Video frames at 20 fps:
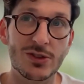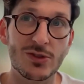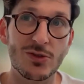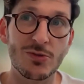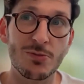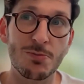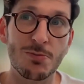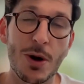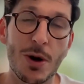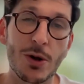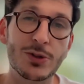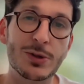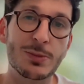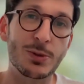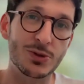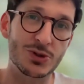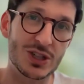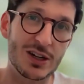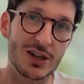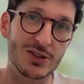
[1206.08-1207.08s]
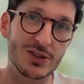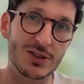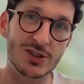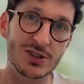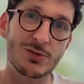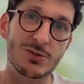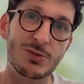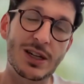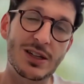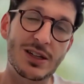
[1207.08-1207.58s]
like multiple
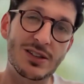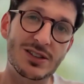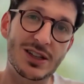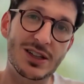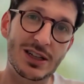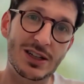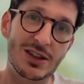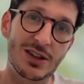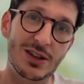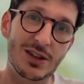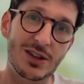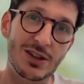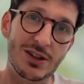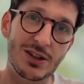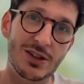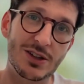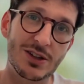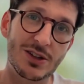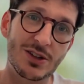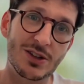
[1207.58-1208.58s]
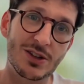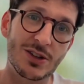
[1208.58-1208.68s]
challenges inside the